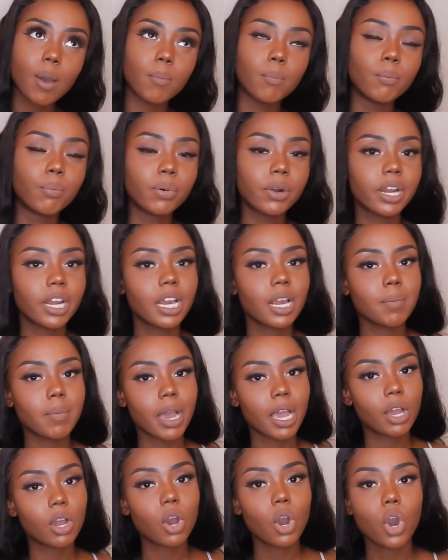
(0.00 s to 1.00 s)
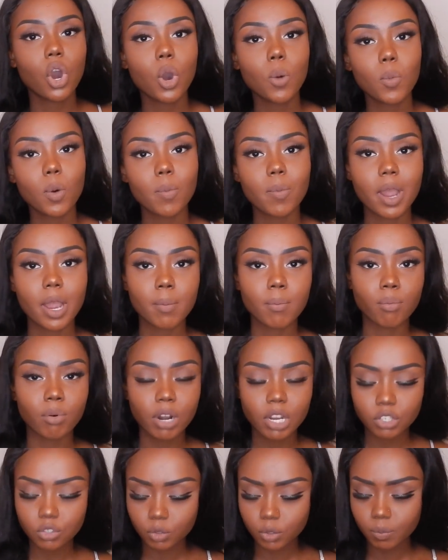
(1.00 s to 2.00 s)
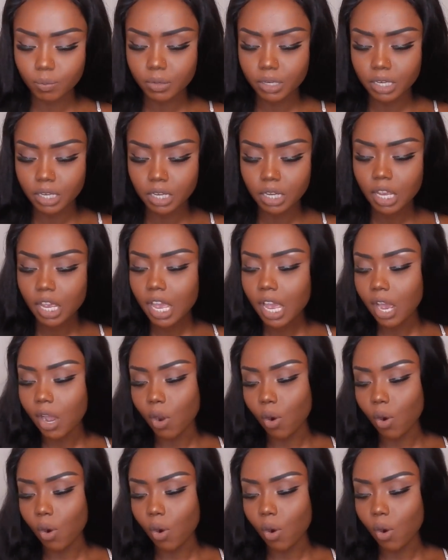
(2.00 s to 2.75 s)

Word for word: bring my comb or my brush with me,